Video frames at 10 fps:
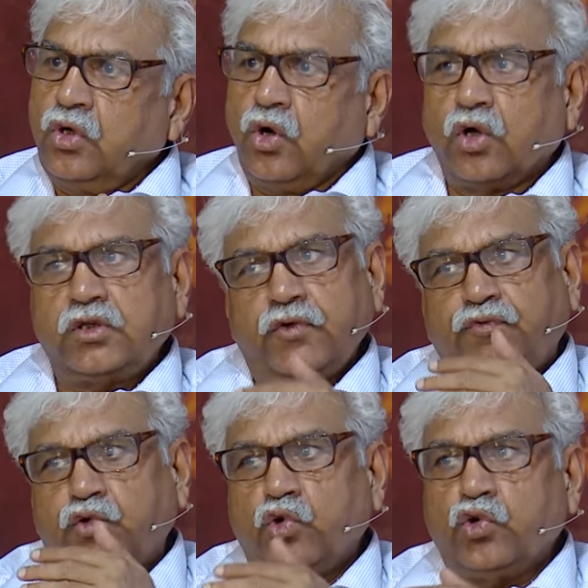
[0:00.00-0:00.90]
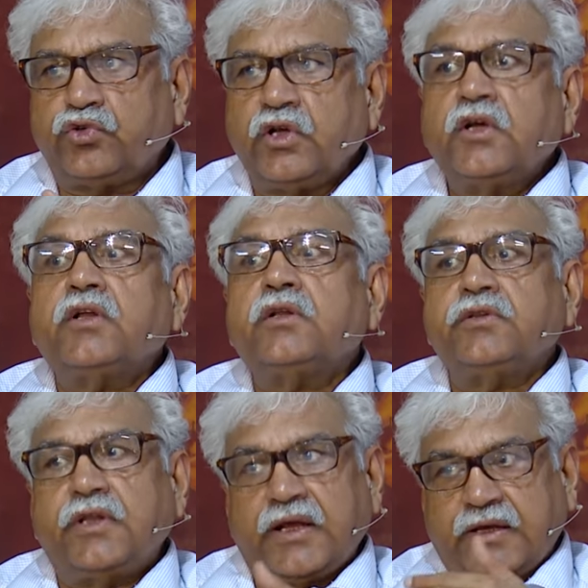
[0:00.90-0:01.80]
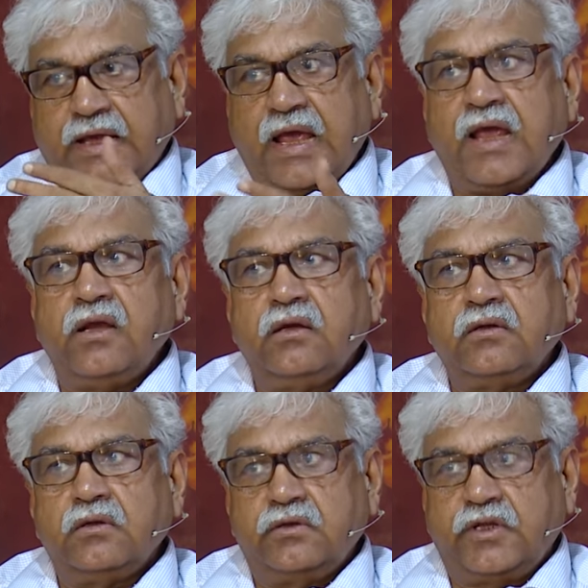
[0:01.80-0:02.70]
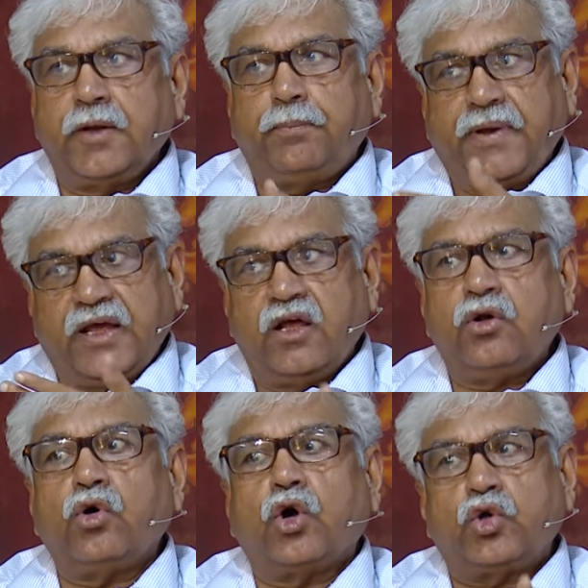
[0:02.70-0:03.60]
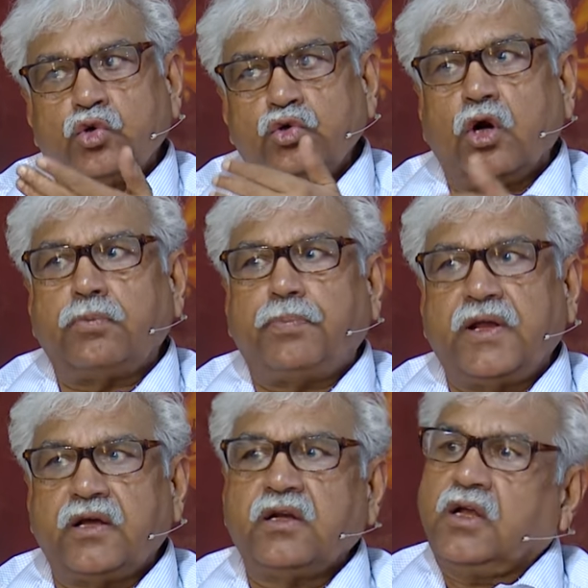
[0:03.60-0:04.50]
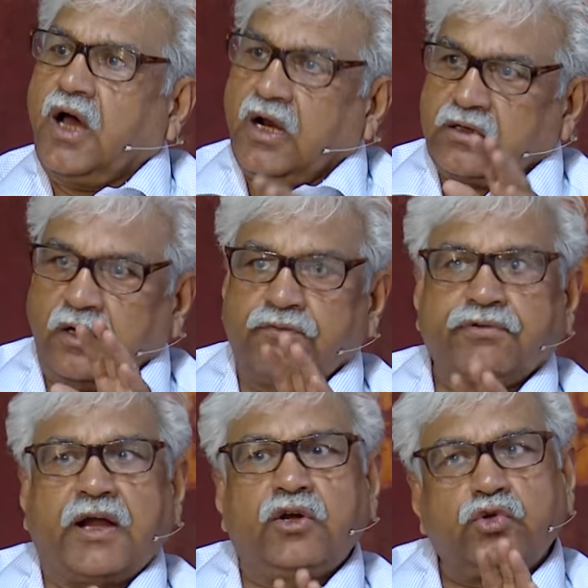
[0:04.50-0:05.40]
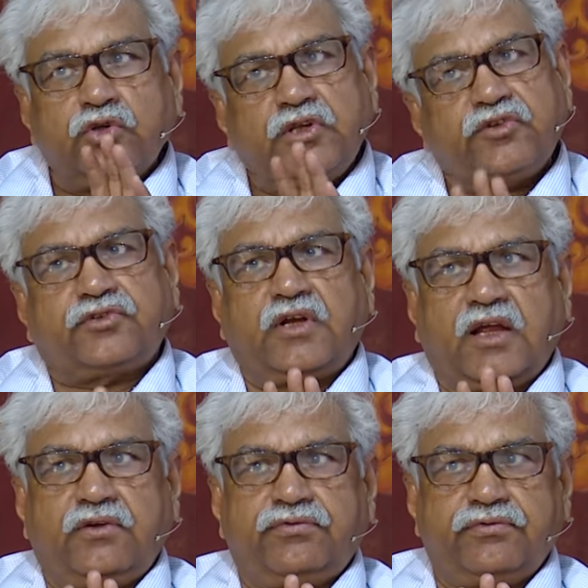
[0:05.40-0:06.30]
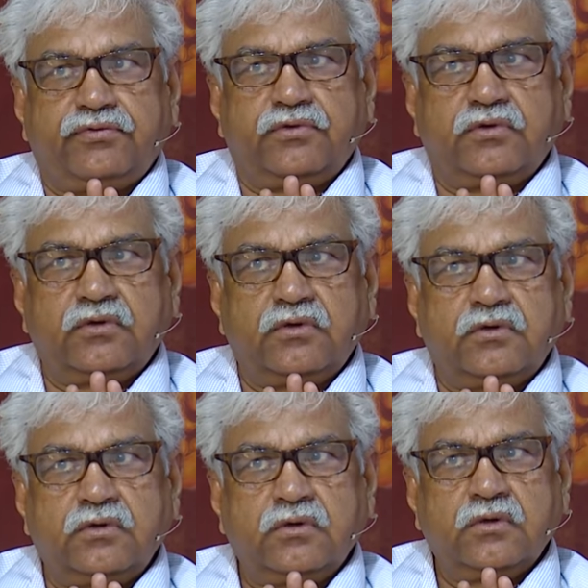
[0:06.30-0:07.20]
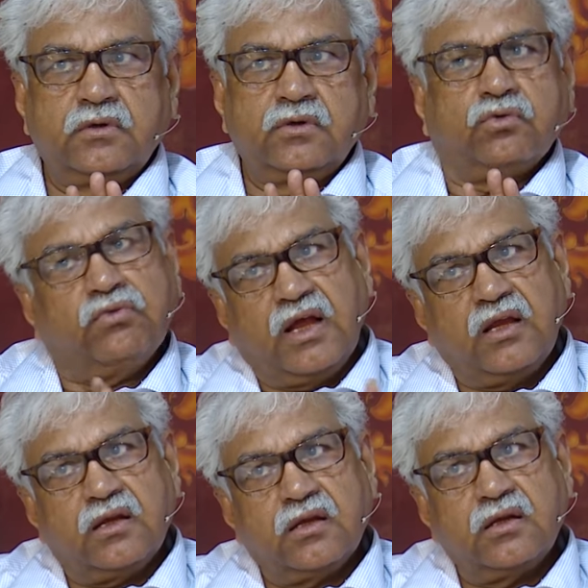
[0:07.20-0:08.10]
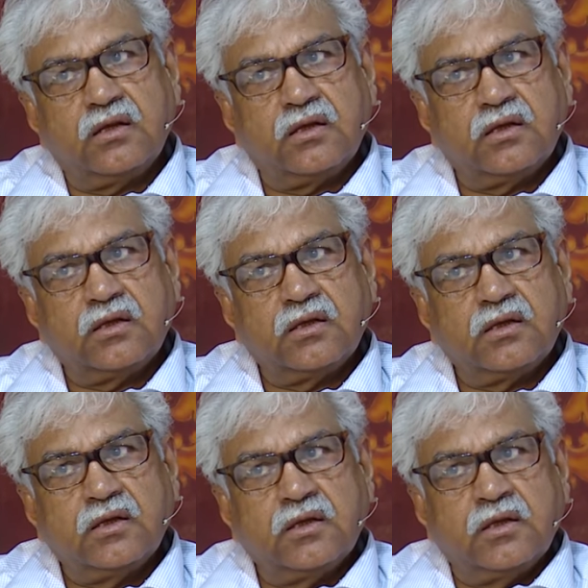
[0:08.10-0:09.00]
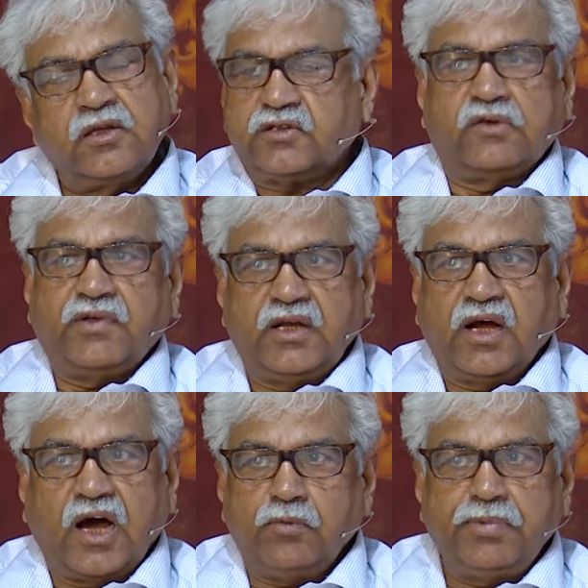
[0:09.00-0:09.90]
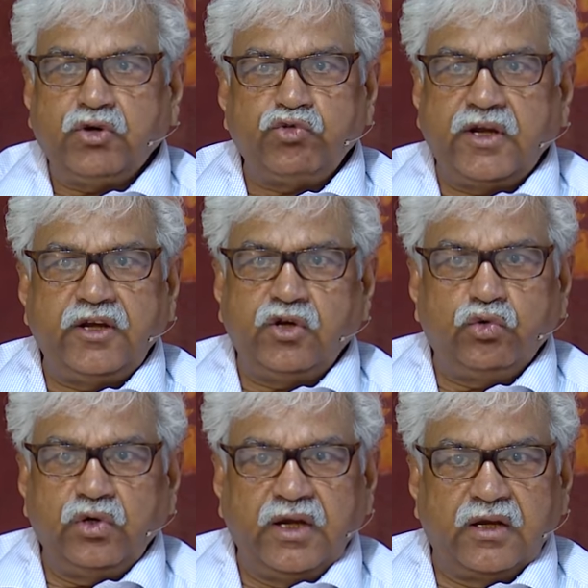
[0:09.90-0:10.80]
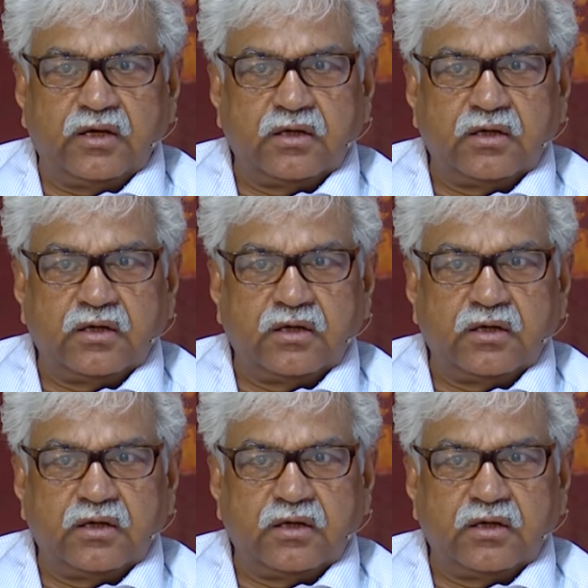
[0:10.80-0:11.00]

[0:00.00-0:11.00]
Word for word: or the fruits they can, they bear or do not bear are confined to this life. Why? This is a very arbitrary ruling.